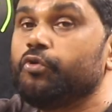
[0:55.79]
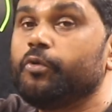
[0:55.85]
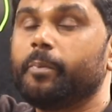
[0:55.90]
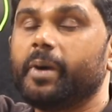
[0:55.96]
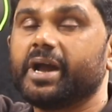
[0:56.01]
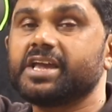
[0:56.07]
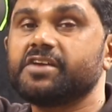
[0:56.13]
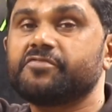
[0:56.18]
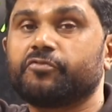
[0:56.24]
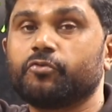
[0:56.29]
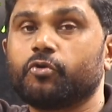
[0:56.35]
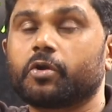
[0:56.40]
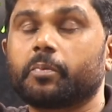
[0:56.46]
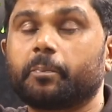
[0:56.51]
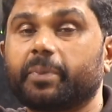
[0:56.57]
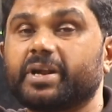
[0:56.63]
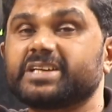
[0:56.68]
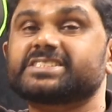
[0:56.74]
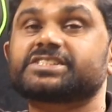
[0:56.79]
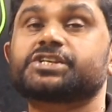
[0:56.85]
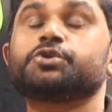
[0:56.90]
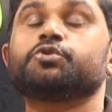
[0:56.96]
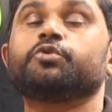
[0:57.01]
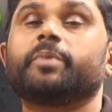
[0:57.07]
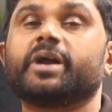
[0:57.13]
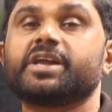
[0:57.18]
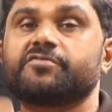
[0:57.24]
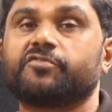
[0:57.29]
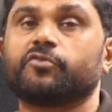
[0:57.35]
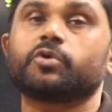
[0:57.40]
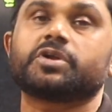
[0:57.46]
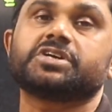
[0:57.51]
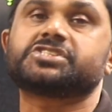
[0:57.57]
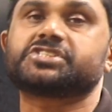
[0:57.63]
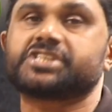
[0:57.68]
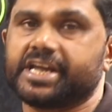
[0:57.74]
by 4 plus Q by
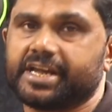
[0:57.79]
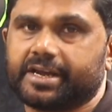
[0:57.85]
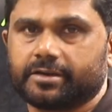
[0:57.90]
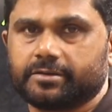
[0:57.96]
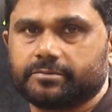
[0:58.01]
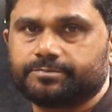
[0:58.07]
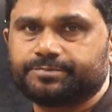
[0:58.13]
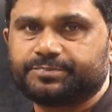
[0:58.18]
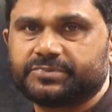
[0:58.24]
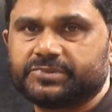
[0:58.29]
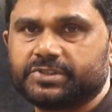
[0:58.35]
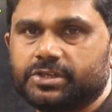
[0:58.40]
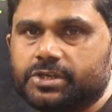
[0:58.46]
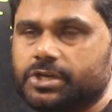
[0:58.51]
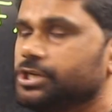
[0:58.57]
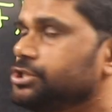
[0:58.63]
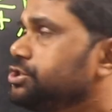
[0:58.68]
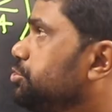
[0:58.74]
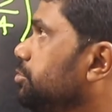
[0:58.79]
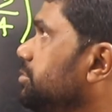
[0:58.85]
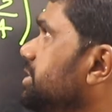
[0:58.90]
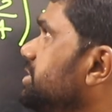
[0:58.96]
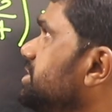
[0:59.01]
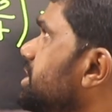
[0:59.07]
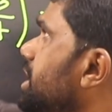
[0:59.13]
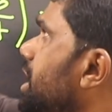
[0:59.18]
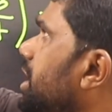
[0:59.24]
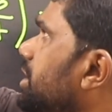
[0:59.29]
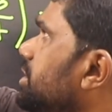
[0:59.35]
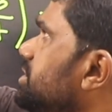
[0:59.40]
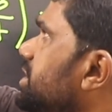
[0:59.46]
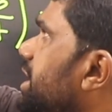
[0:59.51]
4 is taken. So the charge